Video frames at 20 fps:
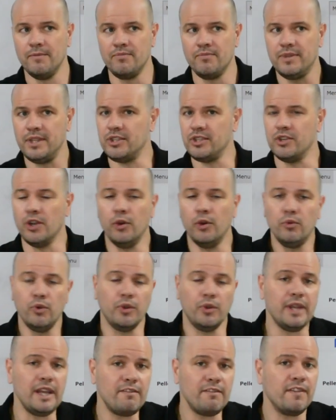there's no
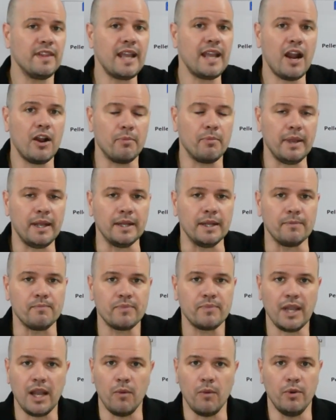real need for the carabiner.
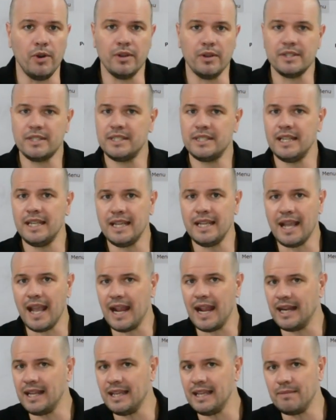We're not seeing
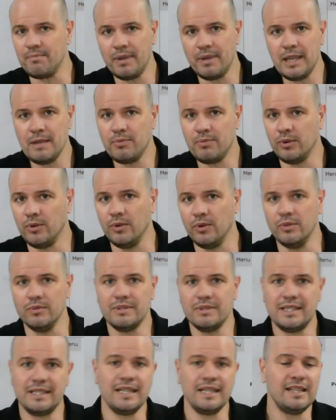any people
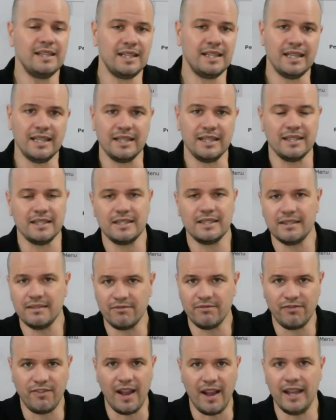see things
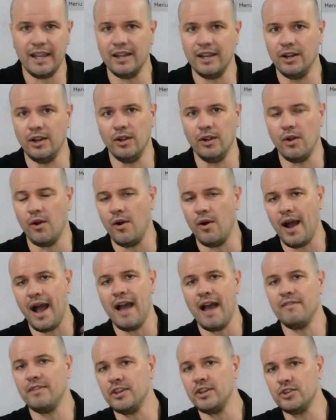fail or
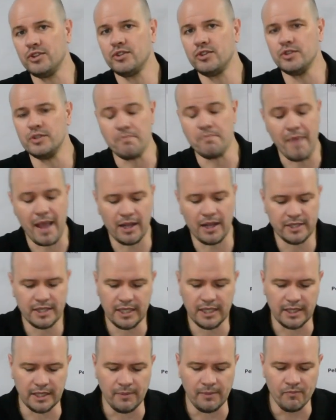have issues
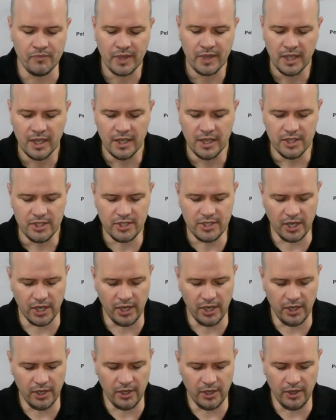mounting them.
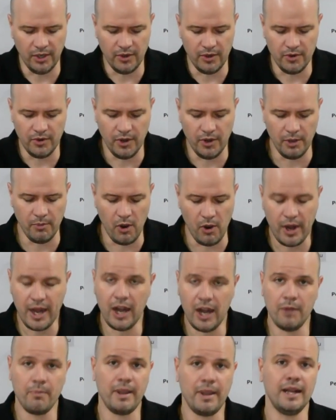So no more
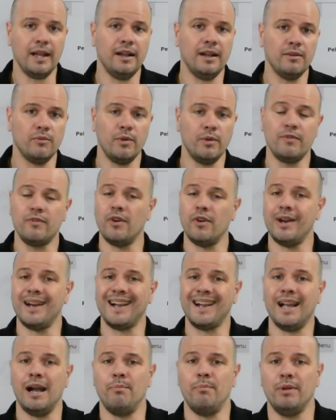carabiner. We've got a
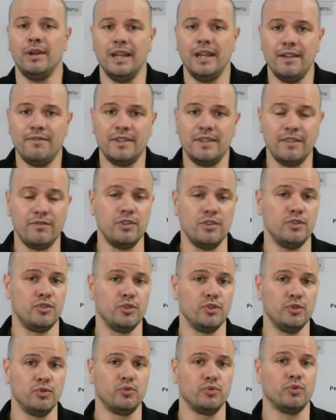couple left. If you
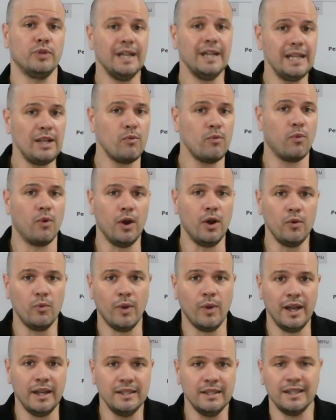do really want
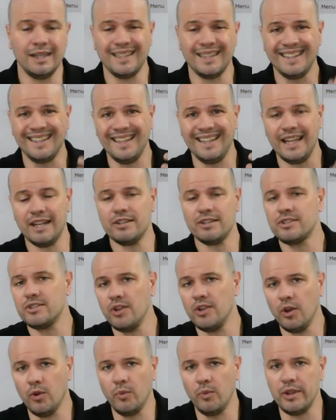one, let us
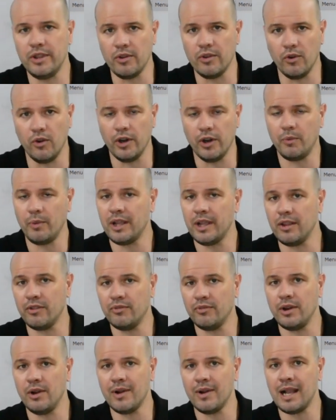know with your order. We can
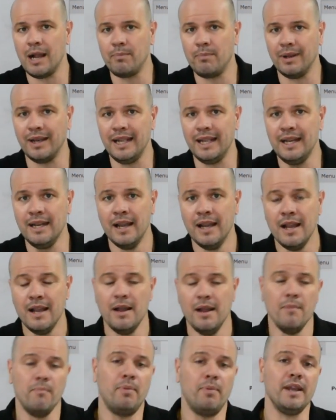throw a couple in.
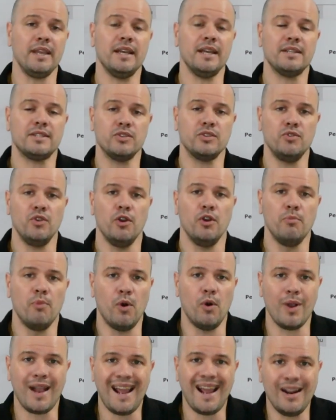But yes, no
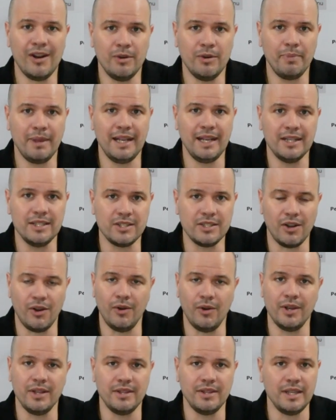more carabiners
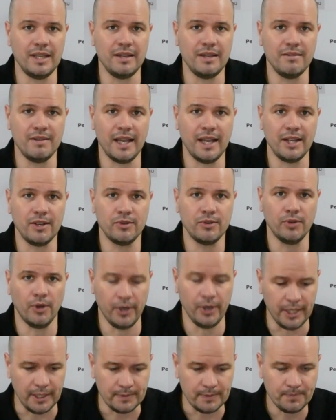on the
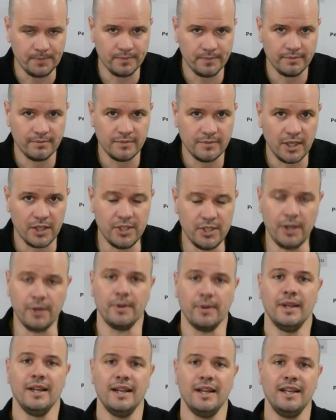NateChrony. So
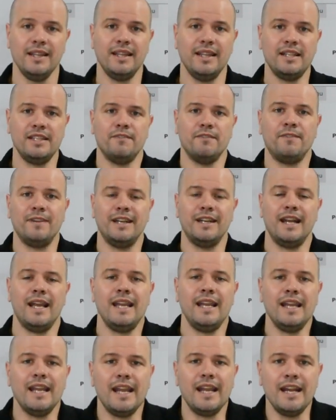that's it for
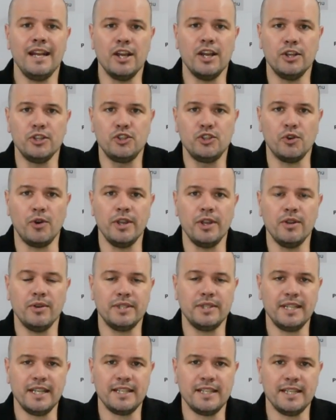today. Enjoy your
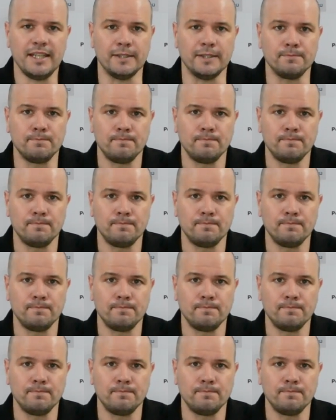testing.